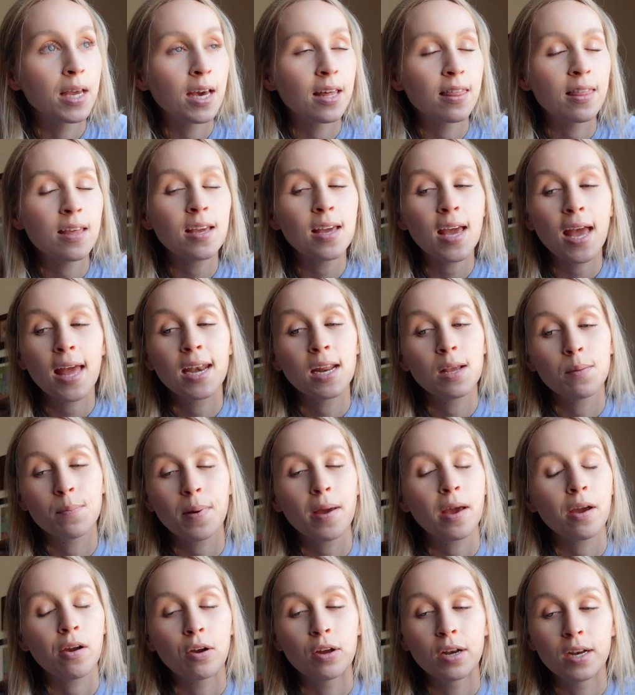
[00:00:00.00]
I think any
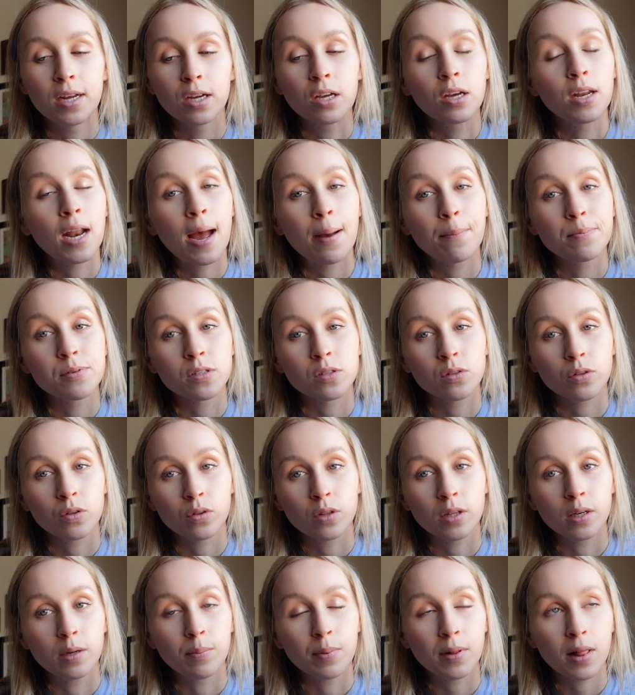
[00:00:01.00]
parent, it could
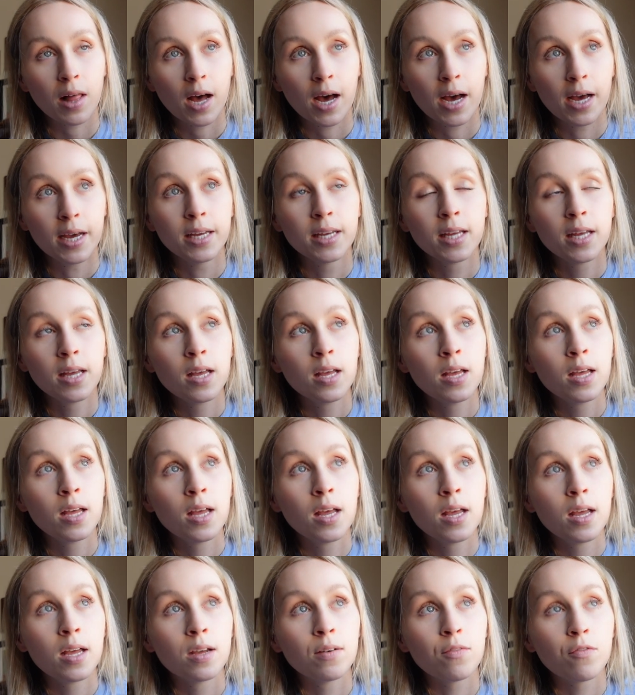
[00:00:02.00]
absolutely apply
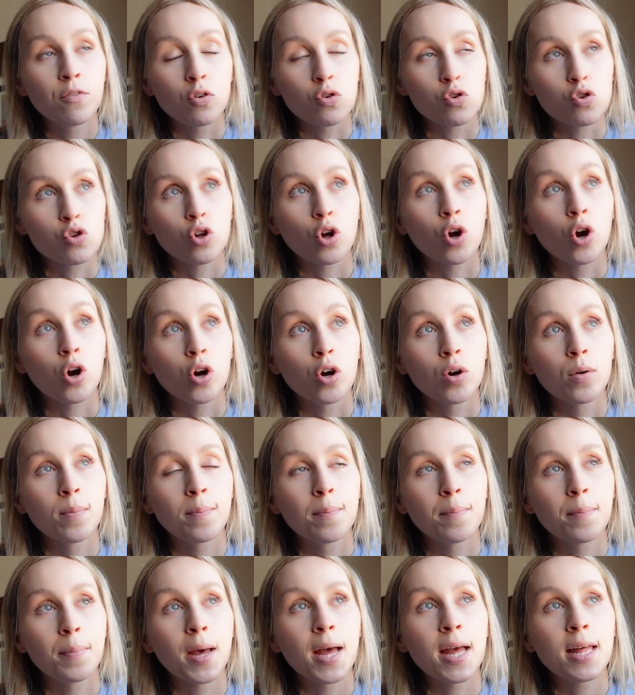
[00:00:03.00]
for sure,
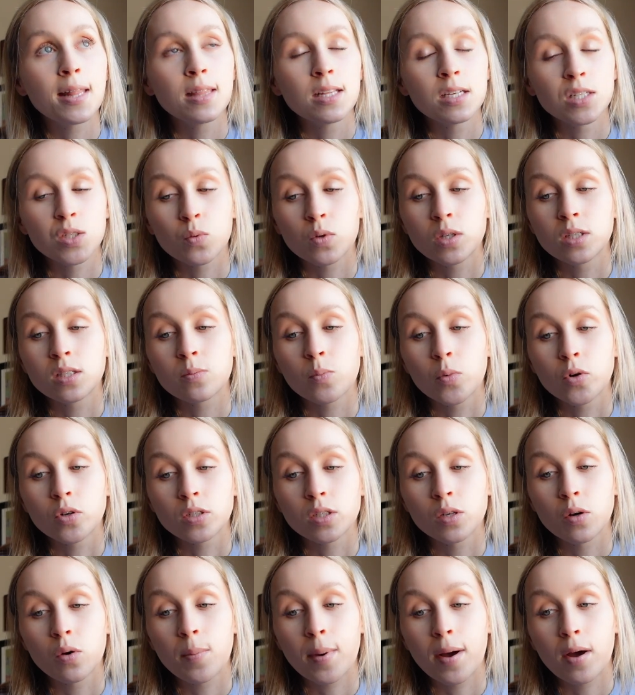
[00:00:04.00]
but this one's more
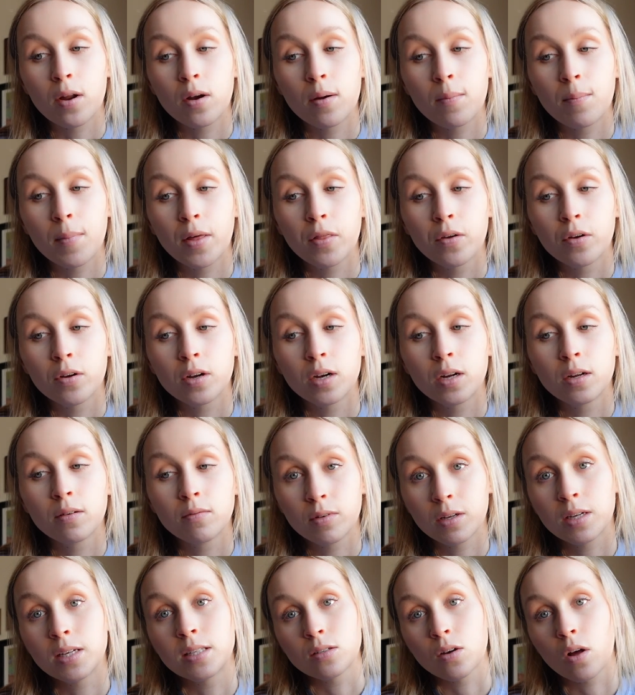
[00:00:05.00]
so about a mother, and
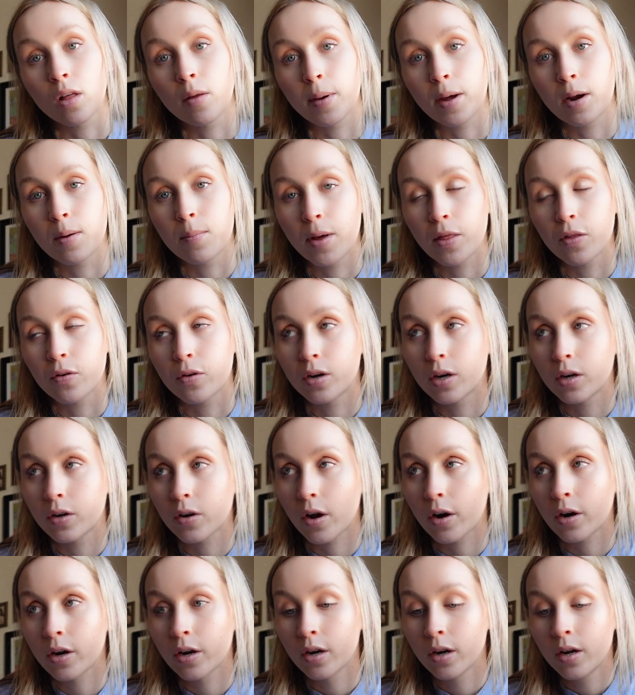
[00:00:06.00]
it's all about a mother and a
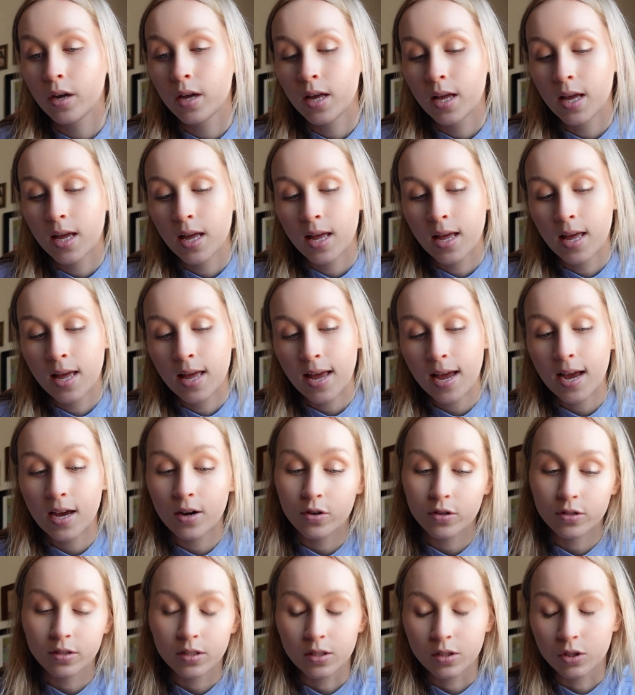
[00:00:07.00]
daughter and
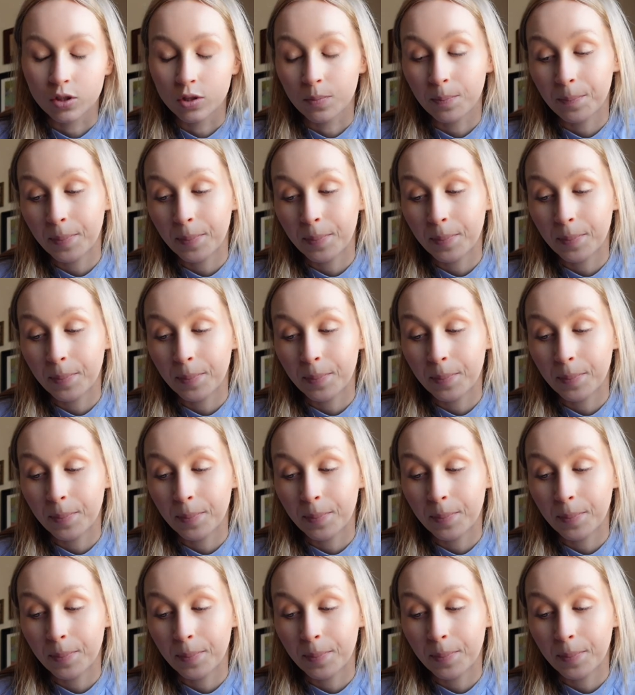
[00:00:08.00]
her sister.